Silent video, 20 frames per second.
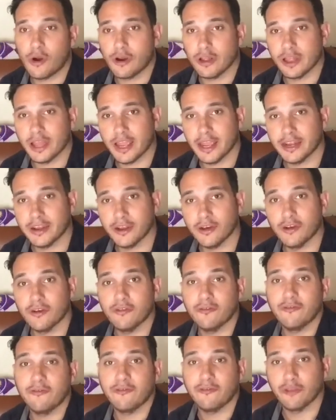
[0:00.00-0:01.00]
Orlando,
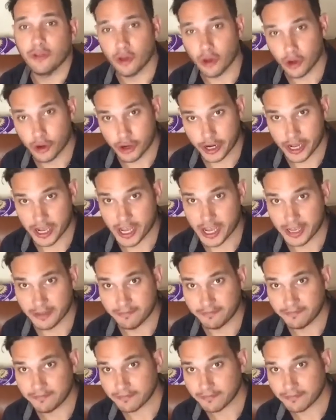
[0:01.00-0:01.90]
Florida.